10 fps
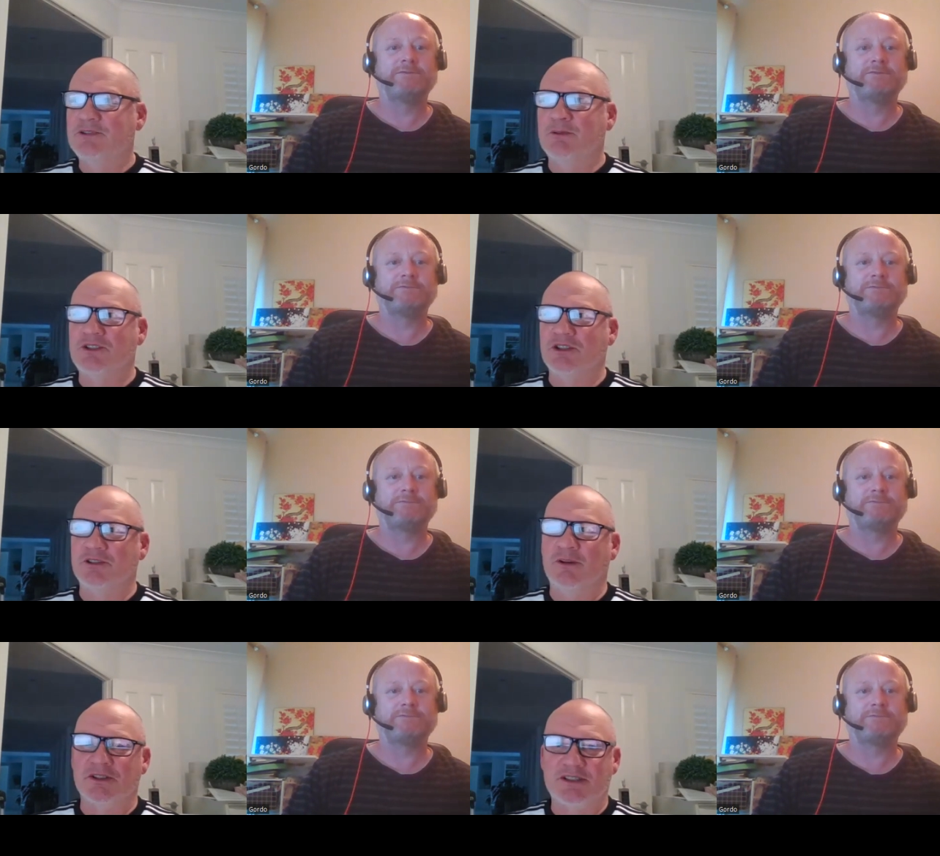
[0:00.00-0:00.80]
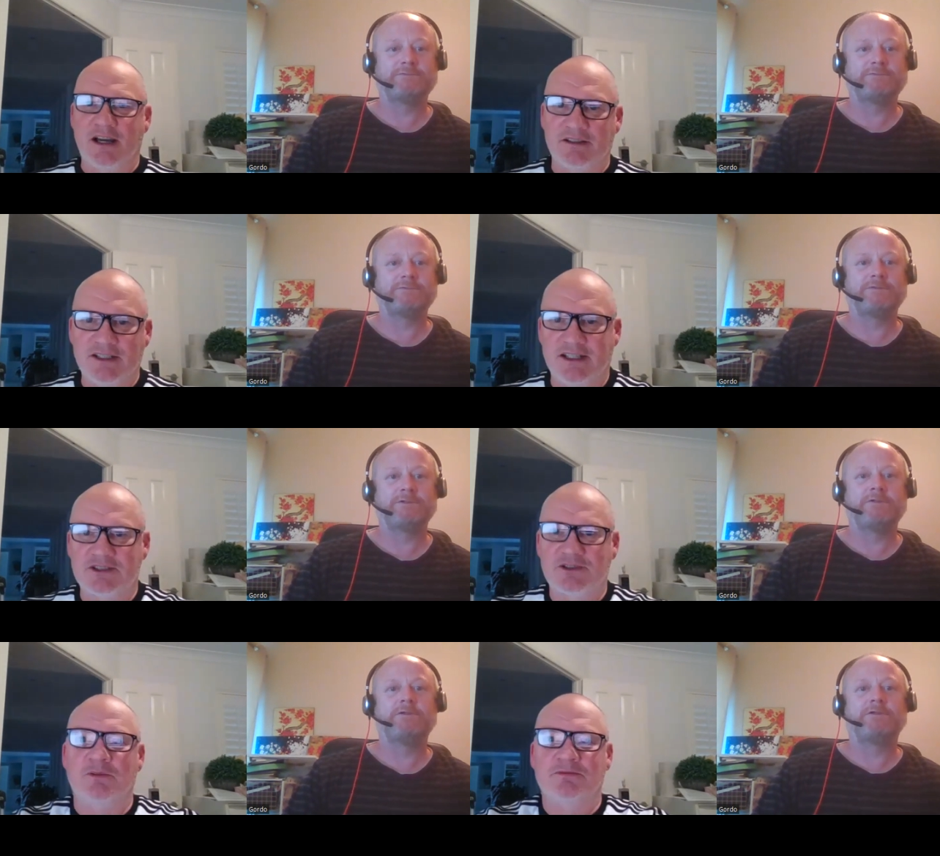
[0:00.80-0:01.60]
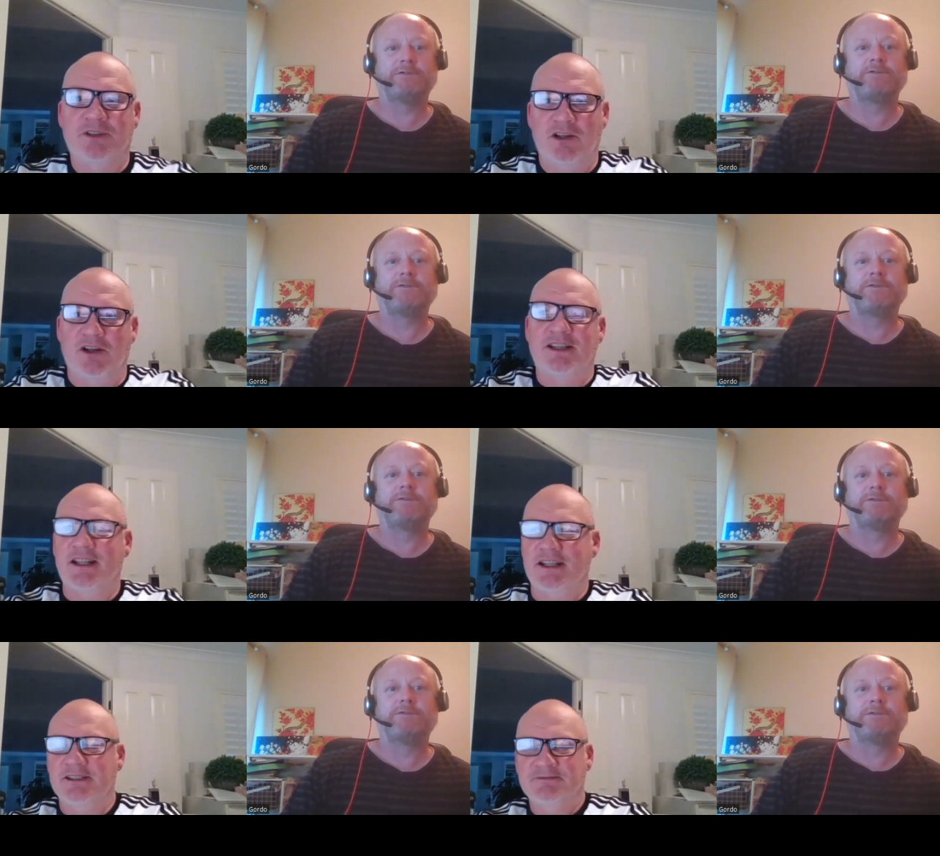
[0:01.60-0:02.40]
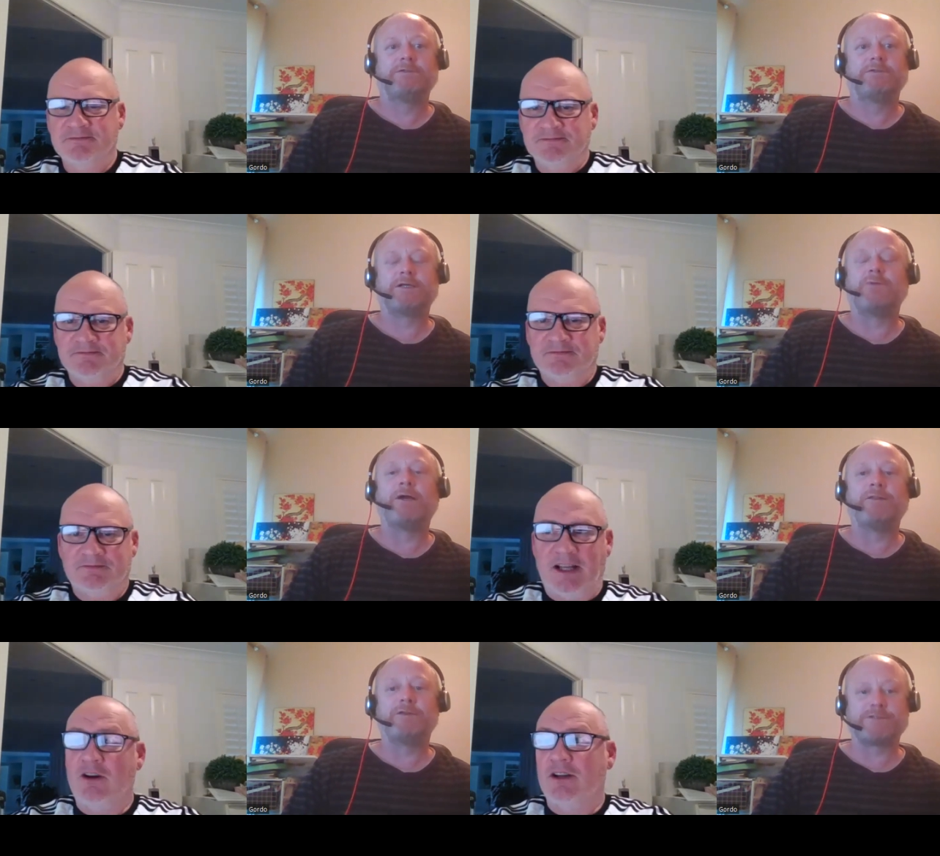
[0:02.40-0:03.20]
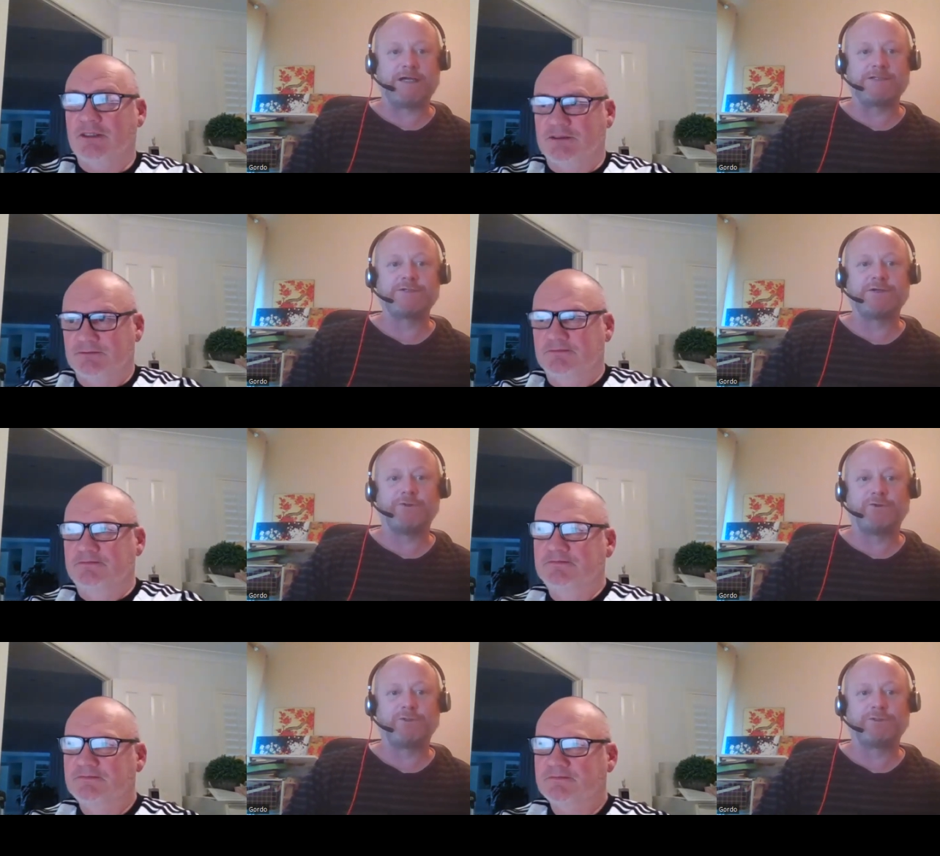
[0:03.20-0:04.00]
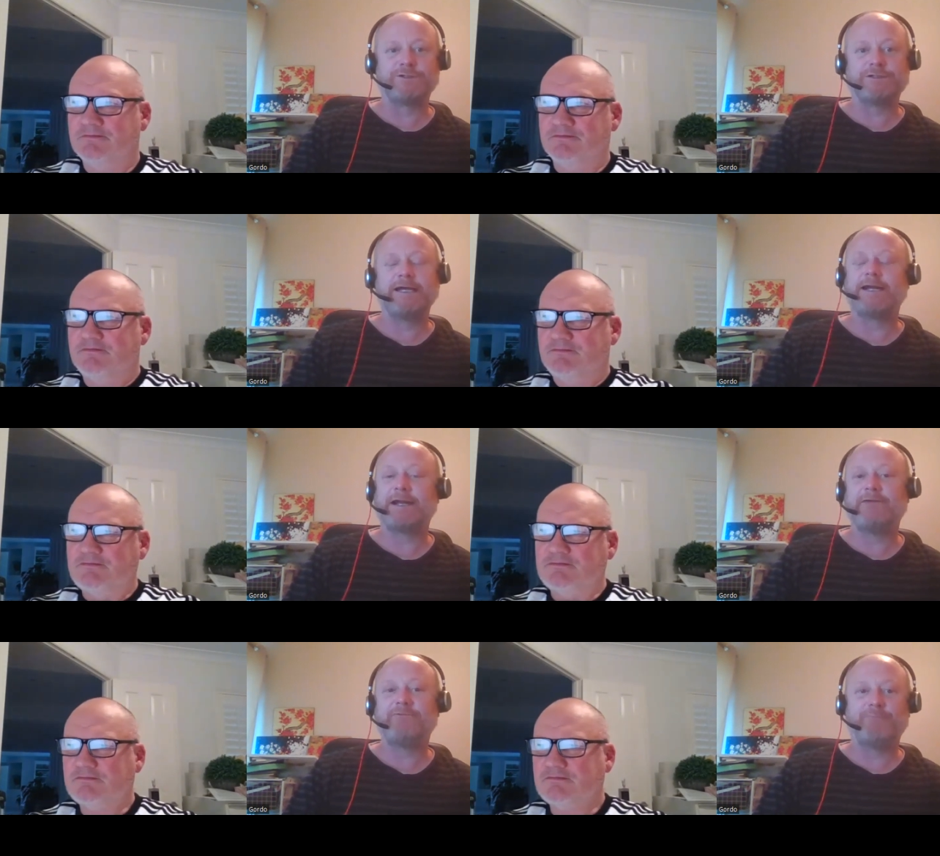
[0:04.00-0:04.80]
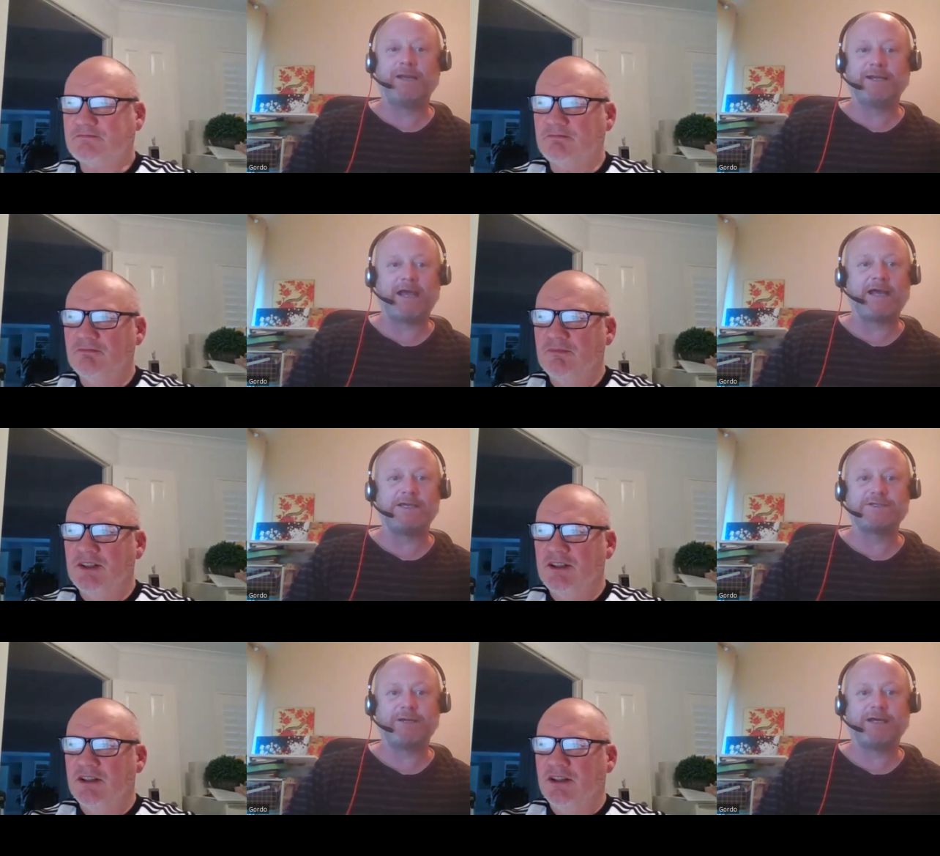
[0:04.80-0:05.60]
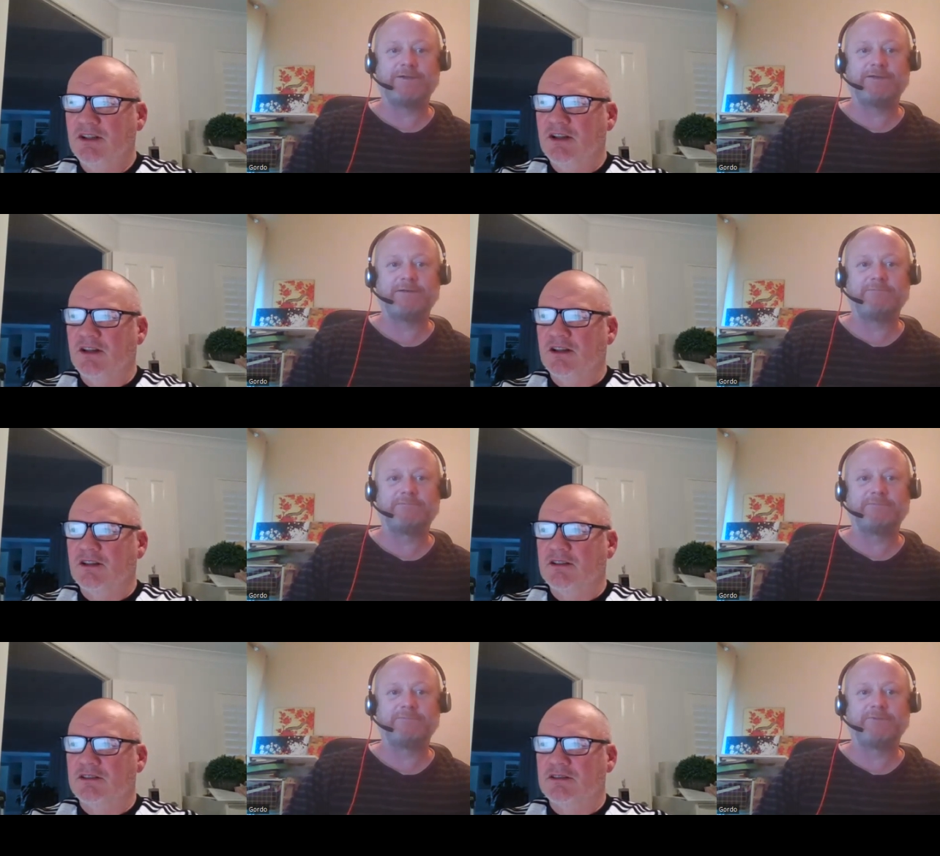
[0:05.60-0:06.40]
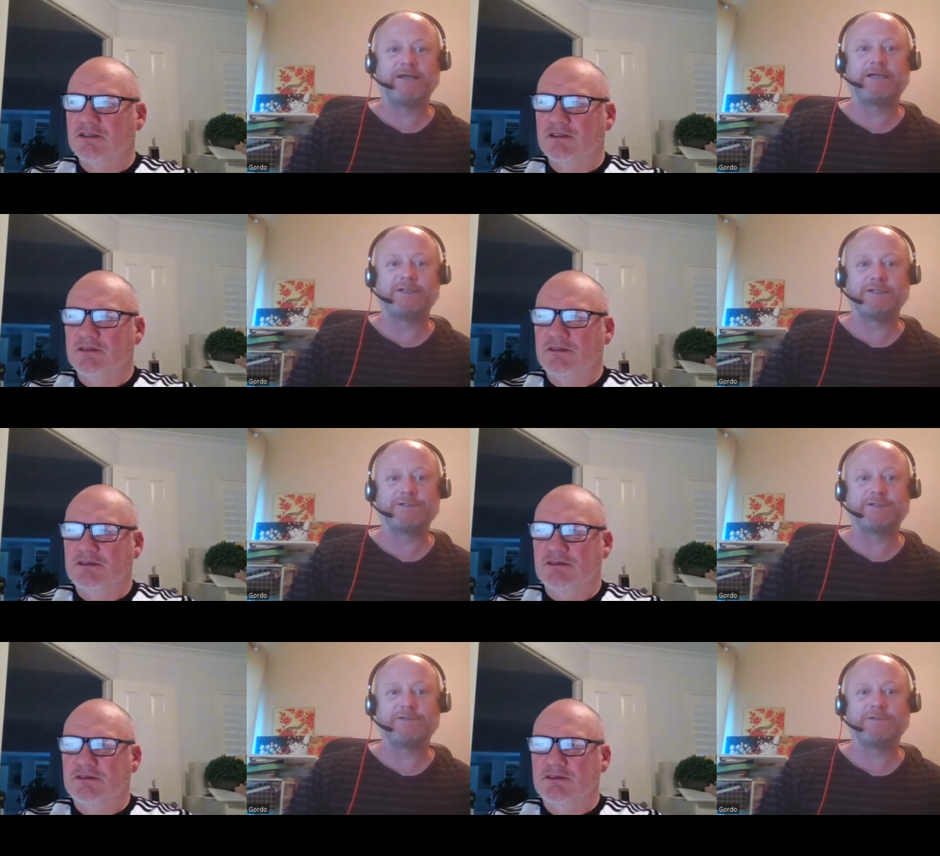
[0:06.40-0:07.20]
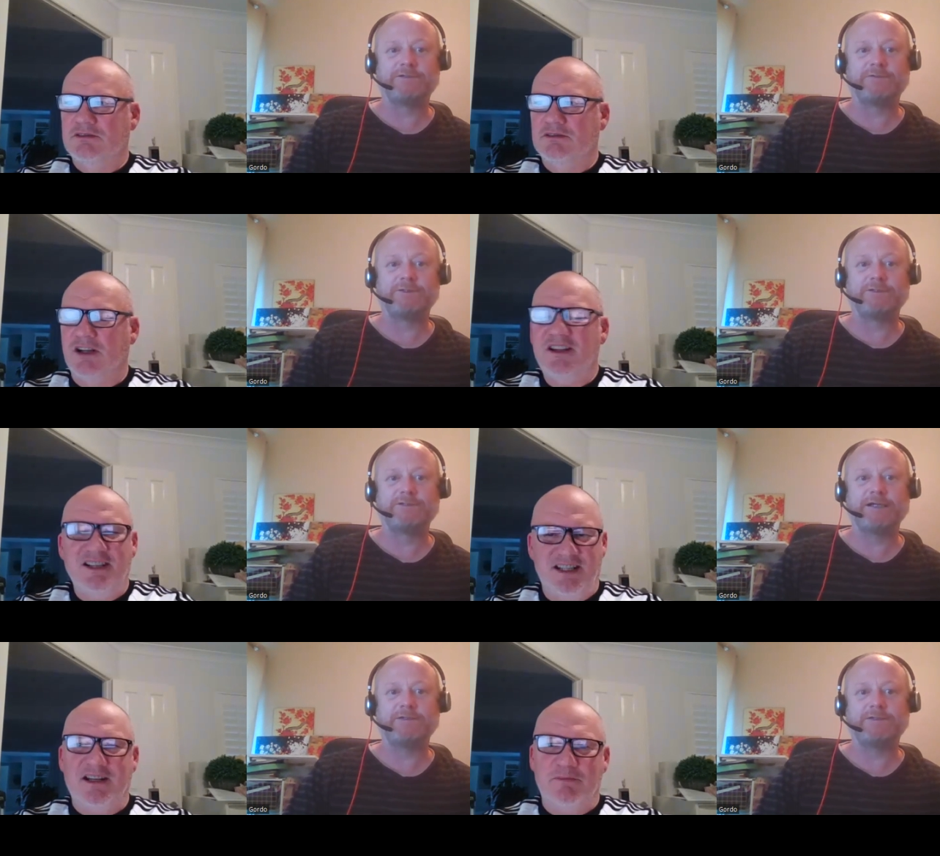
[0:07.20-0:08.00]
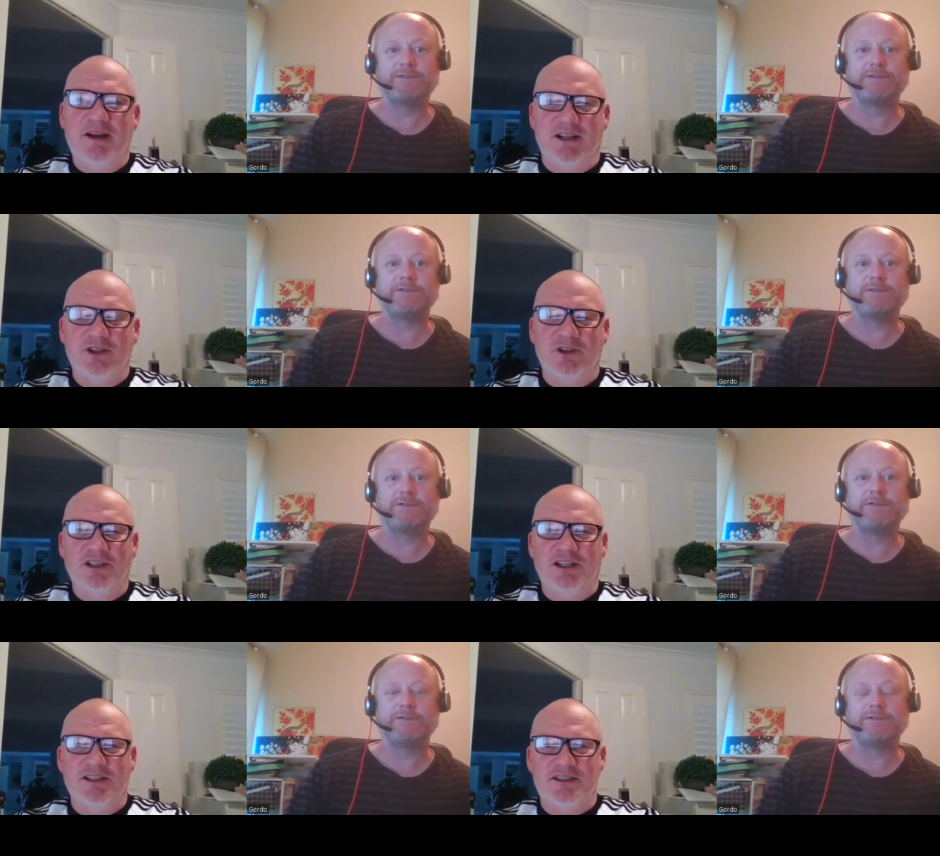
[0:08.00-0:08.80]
Speaker 1: this one's a good one. So yeah, it's a good one. I like getting here.
Speaker 2: So when the sun's on the horses, you get an even better gauge about um their condition. So well, you get a better
Speaker 1: look.